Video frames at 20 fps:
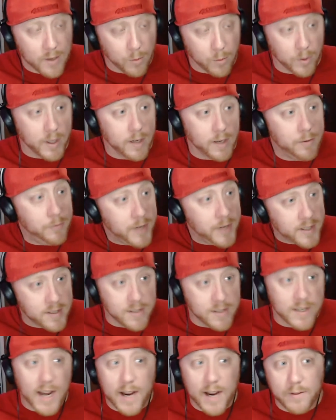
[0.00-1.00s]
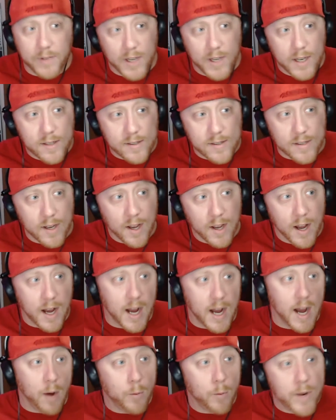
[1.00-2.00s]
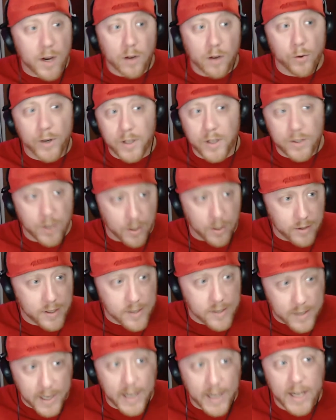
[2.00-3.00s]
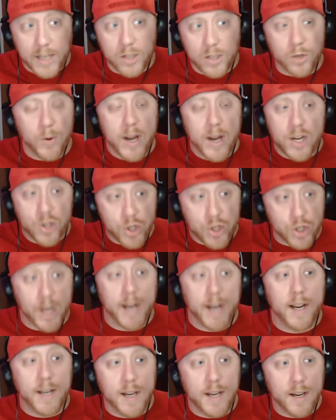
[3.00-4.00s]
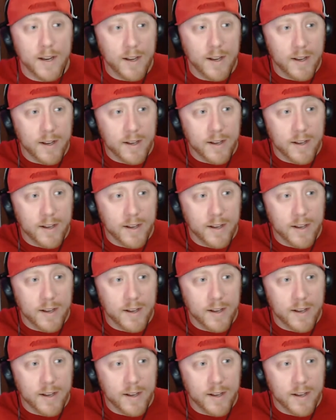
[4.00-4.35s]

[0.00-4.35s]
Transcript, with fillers: We're going to fix his IVs. Uh, we are going to turn this thing into a shiny